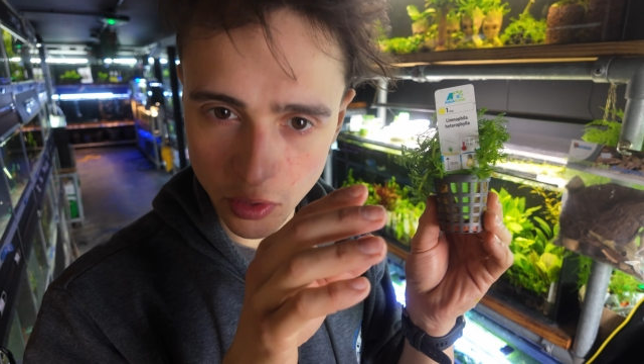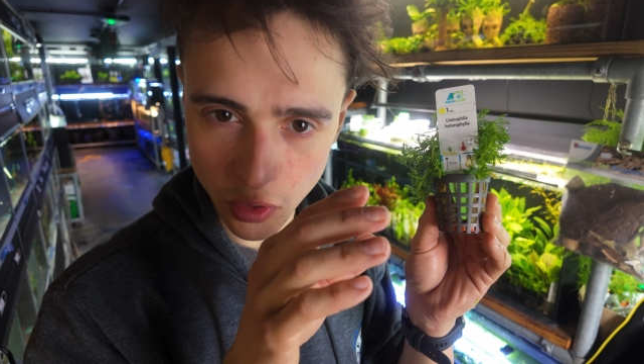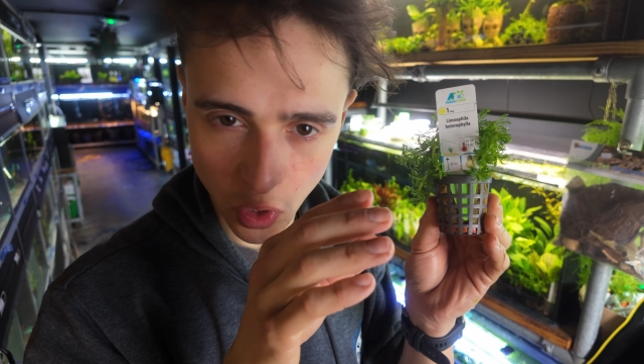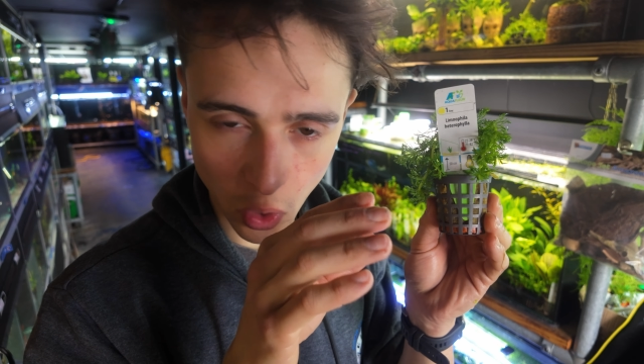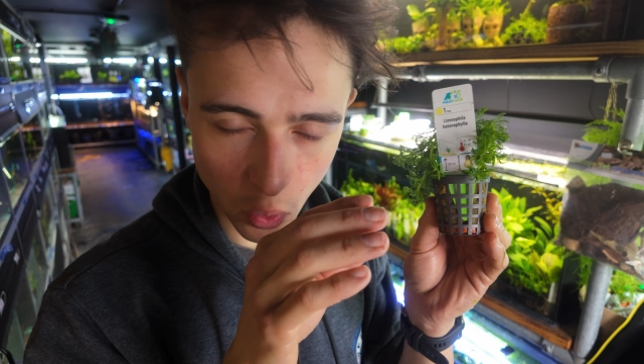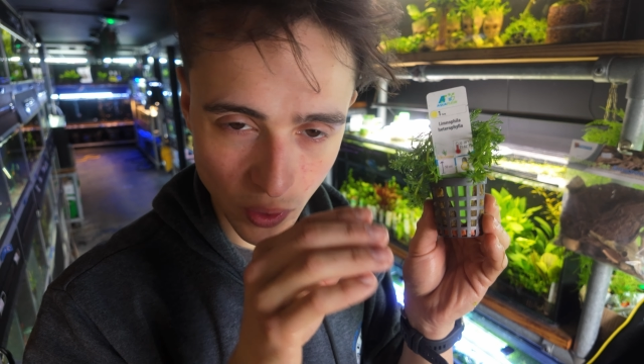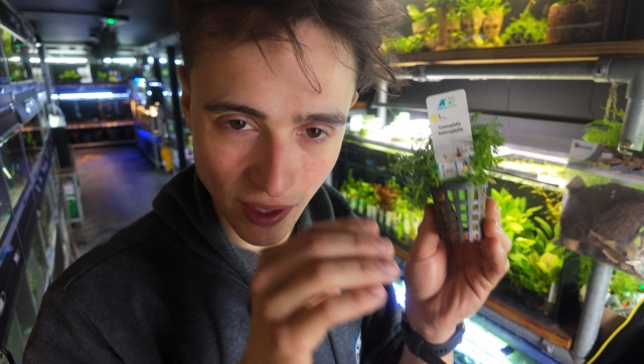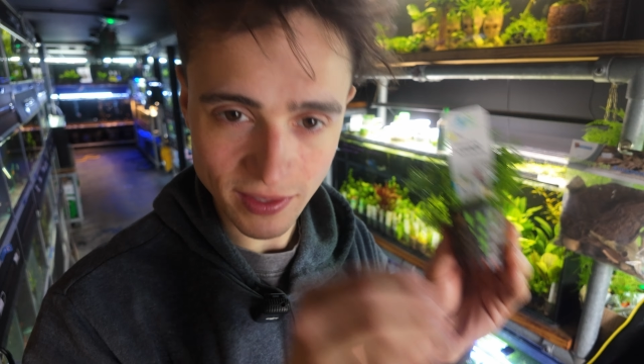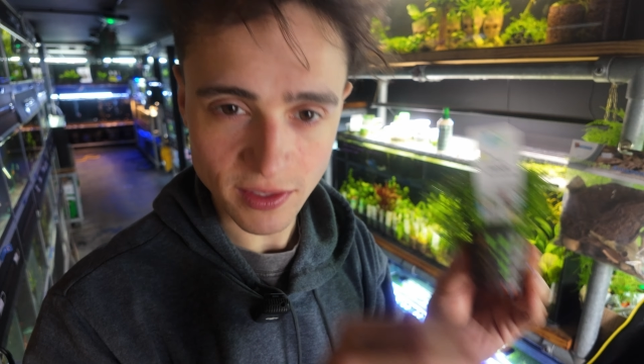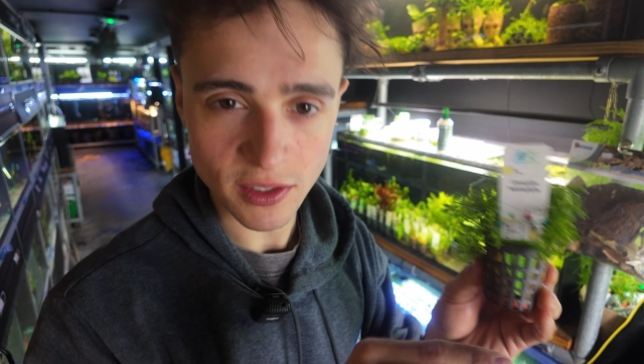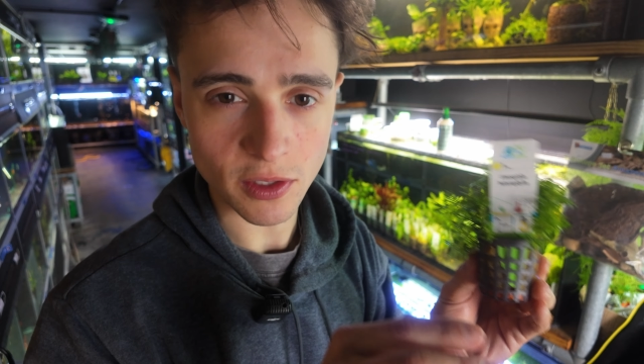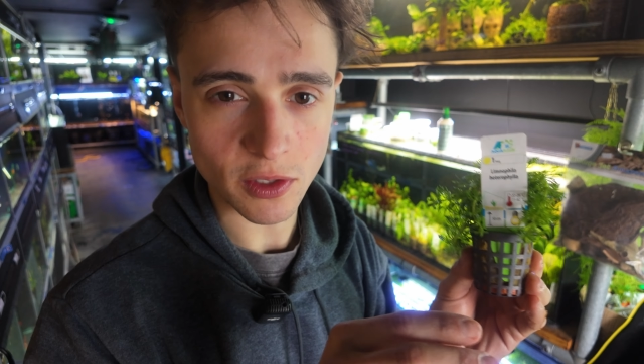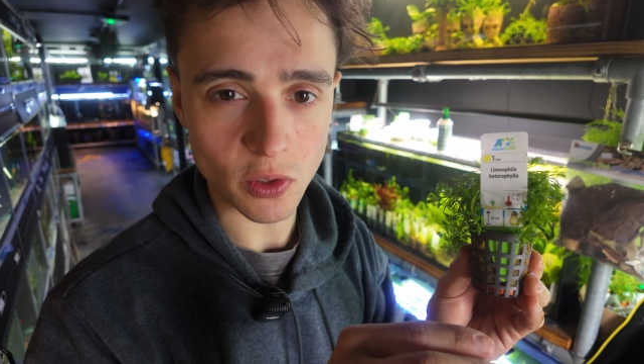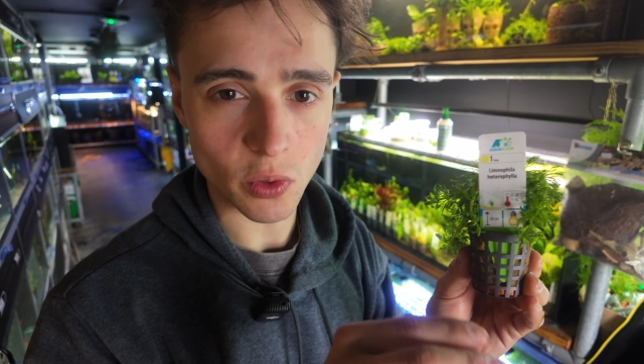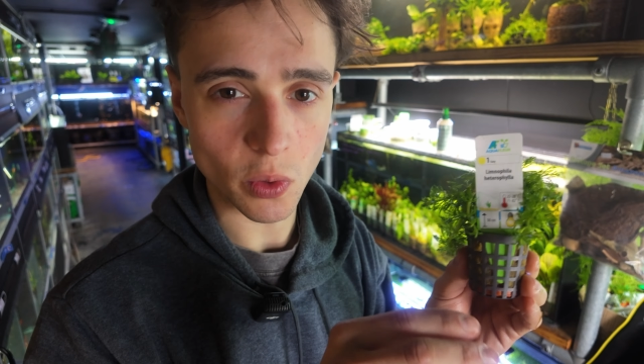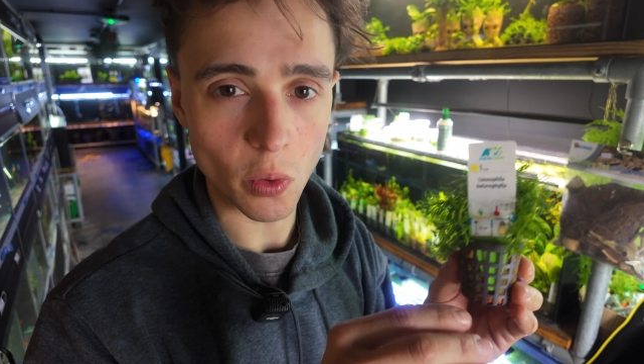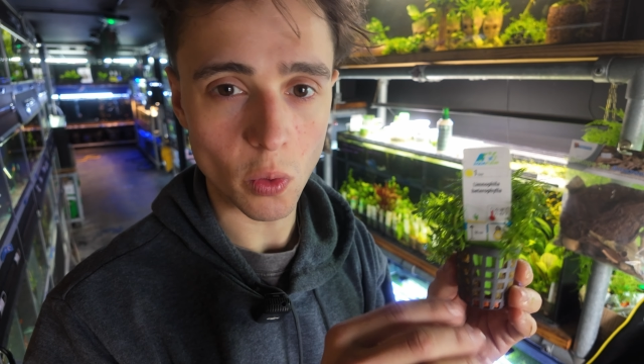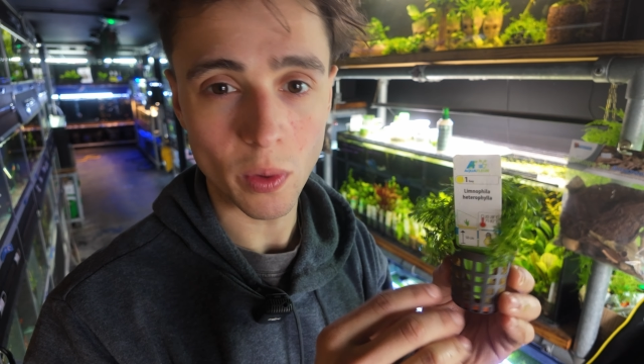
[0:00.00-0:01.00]
go into the
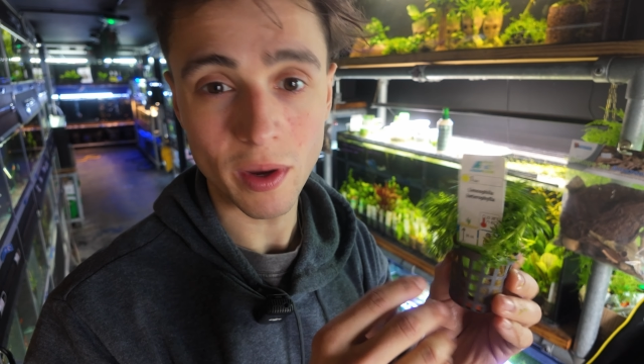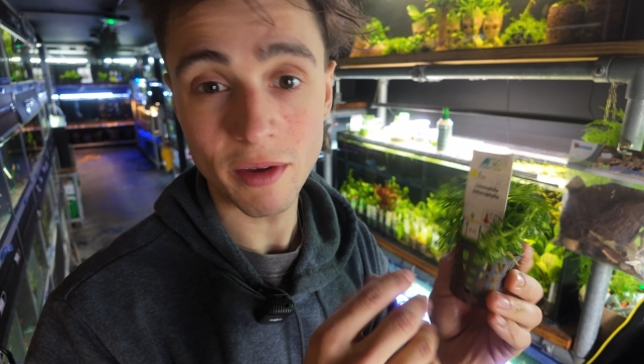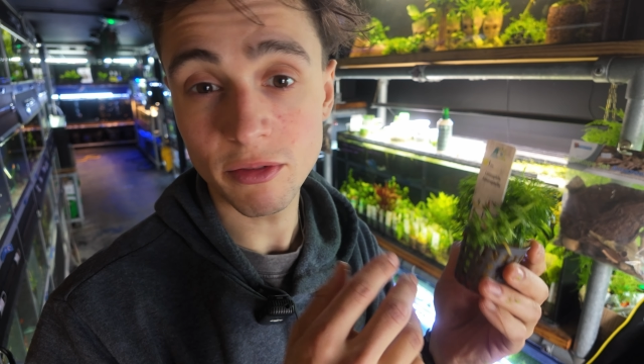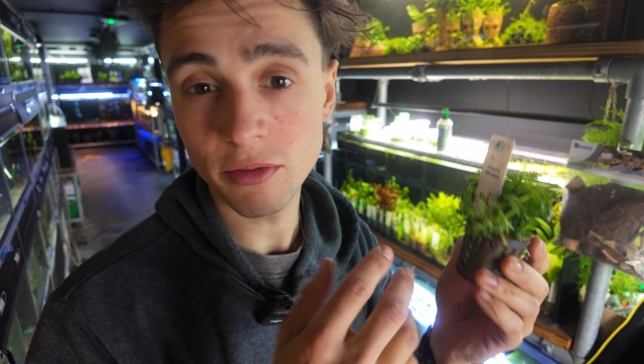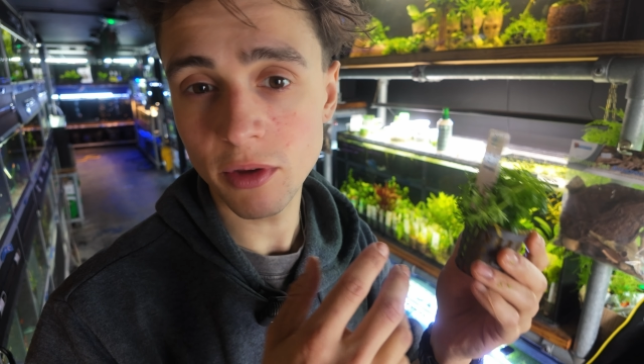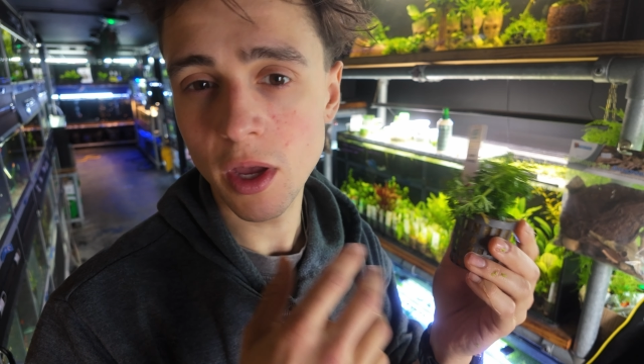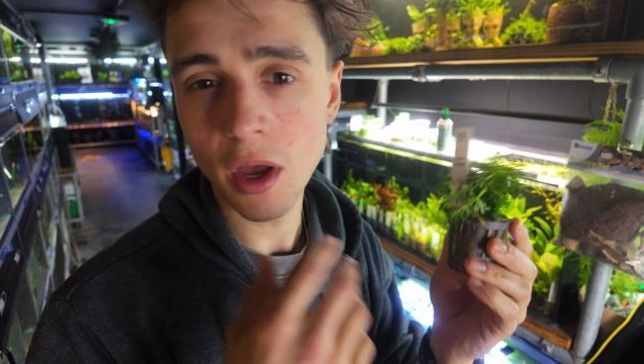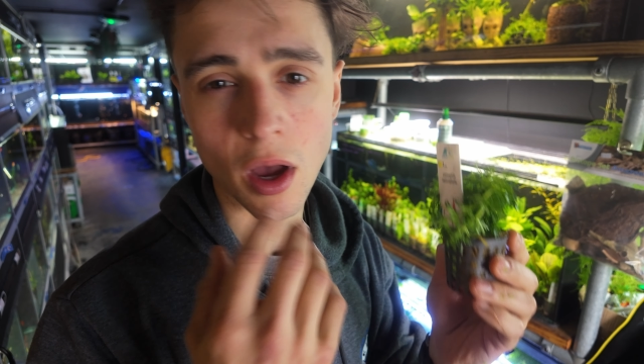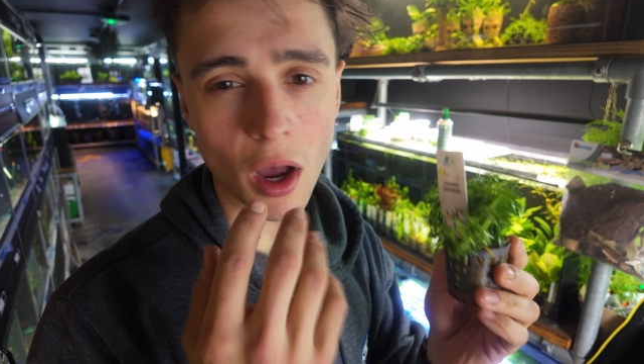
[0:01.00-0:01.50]
soil with,